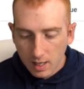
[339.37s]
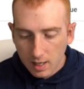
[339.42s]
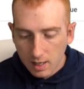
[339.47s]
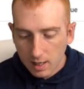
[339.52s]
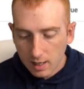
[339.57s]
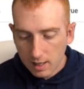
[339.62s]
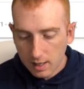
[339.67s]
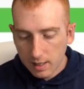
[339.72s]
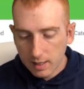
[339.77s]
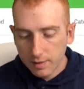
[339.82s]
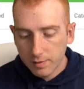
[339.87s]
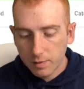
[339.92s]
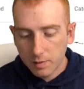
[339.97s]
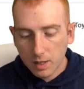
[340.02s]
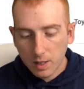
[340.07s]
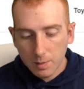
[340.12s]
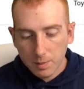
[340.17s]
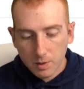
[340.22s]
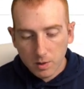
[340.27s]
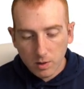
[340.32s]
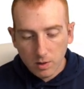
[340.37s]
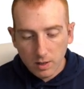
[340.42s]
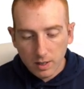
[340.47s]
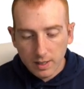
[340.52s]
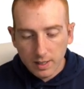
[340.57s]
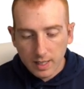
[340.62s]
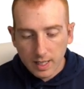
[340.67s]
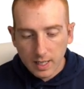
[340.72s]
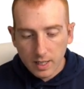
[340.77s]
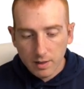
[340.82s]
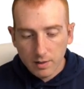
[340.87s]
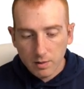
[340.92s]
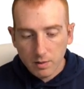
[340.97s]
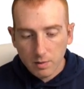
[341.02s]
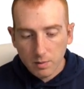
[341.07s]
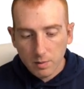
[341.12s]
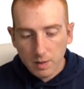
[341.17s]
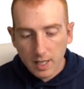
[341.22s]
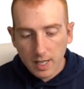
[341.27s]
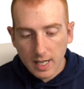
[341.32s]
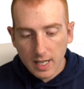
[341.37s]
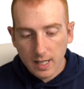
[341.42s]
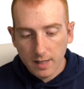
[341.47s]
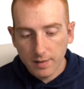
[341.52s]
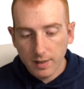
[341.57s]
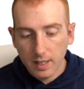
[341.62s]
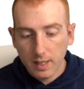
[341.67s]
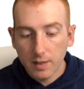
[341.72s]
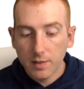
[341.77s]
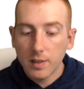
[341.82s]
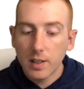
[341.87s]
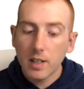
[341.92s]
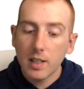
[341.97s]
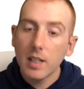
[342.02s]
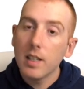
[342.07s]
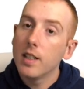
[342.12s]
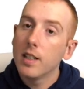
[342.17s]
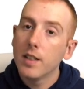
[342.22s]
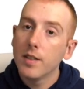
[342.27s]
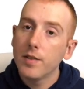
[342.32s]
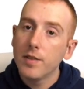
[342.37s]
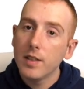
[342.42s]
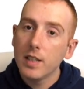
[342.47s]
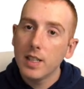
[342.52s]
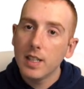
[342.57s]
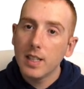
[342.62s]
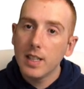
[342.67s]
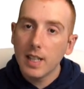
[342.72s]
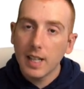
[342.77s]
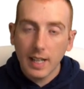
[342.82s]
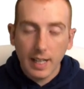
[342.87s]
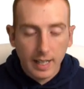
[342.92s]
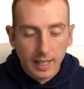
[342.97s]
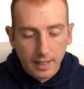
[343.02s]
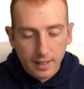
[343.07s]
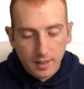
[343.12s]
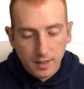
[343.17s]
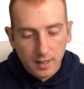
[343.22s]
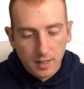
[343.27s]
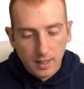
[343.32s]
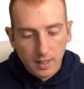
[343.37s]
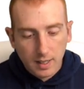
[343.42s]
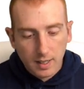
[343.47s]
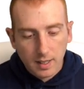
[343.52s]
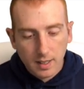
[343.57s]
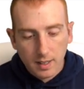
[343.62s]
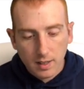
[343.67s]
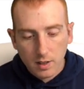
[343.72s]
Uh, if we keep scrolling down, we have a very nifty, handy